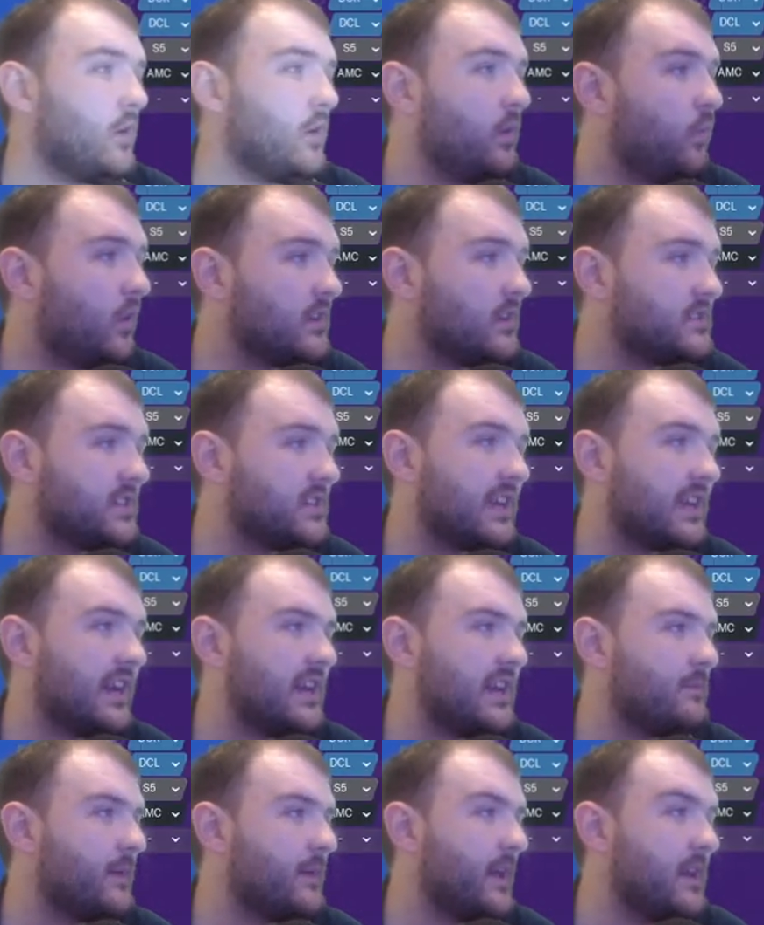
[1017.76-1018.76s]
want to
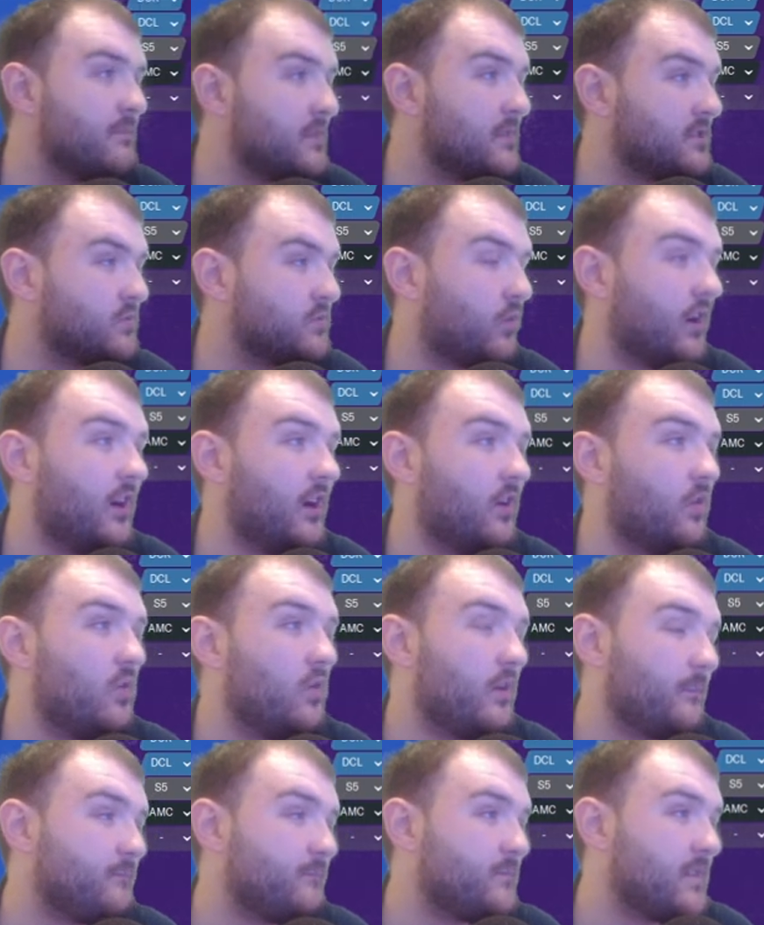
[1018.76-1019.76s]
keep him as well.
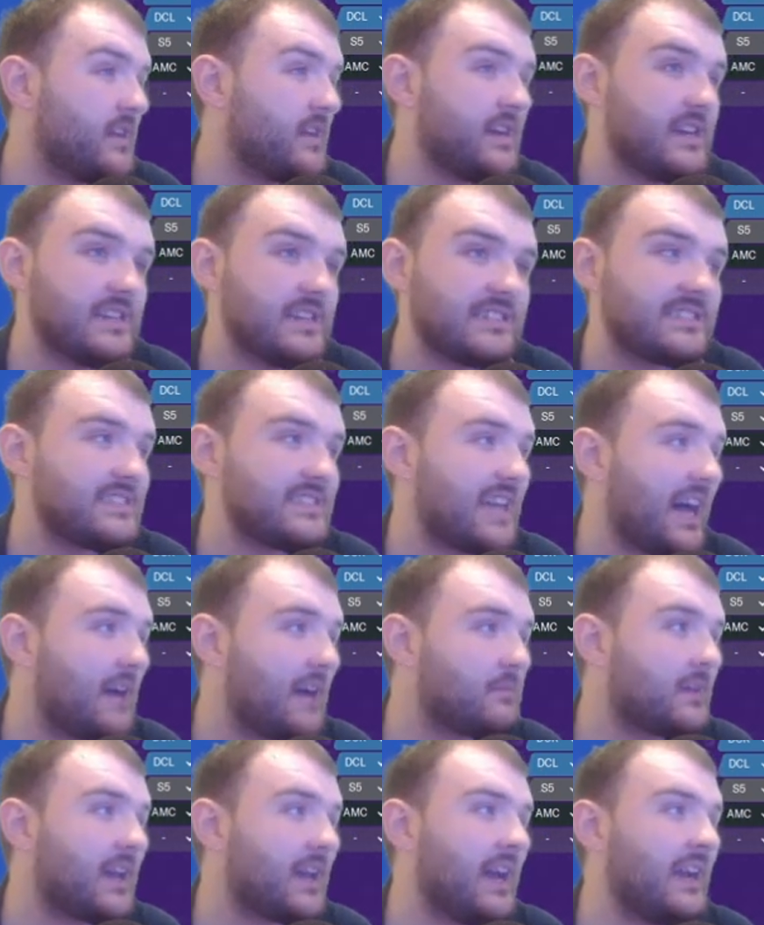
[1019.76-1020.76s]

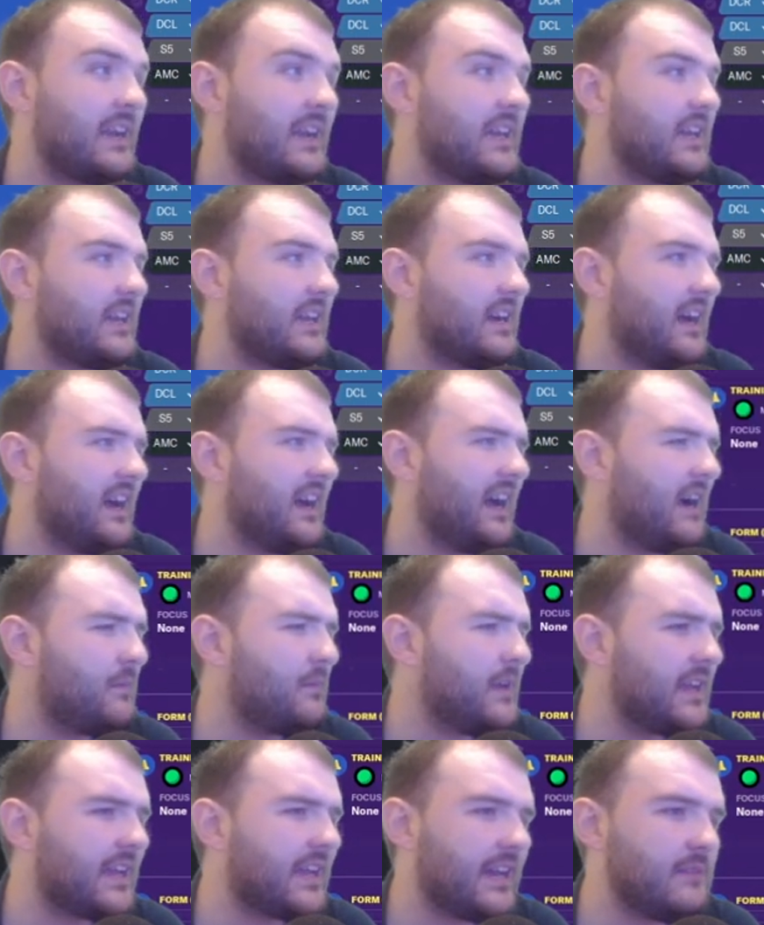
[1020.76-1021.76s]
Sam Kelly, how
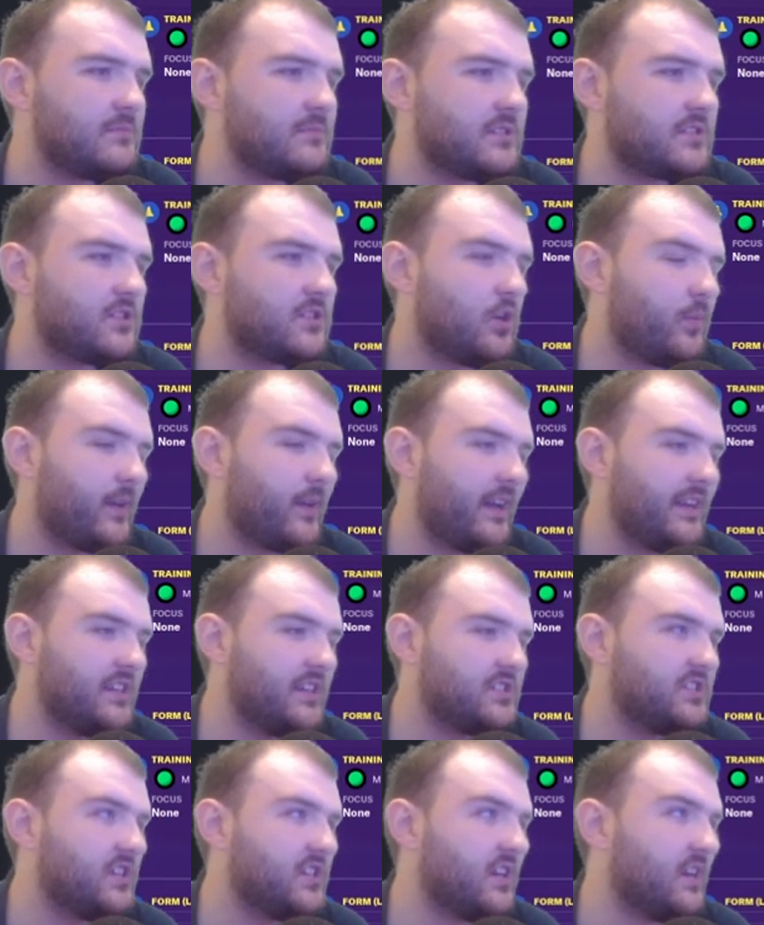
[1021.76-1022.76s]
many games did you play
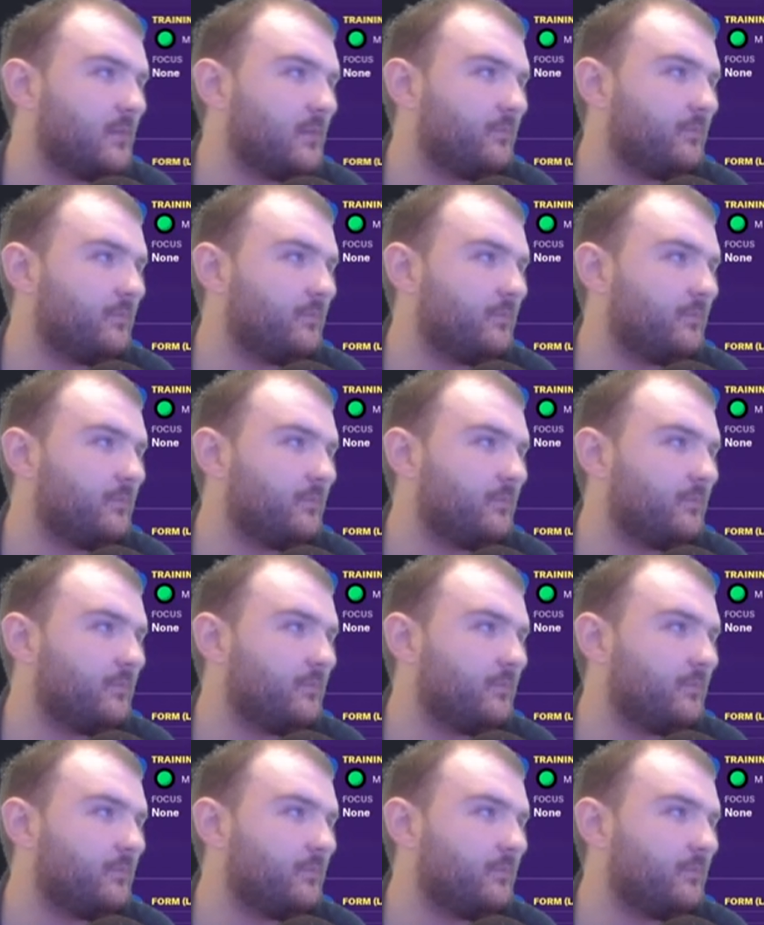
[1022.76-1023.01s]
this year?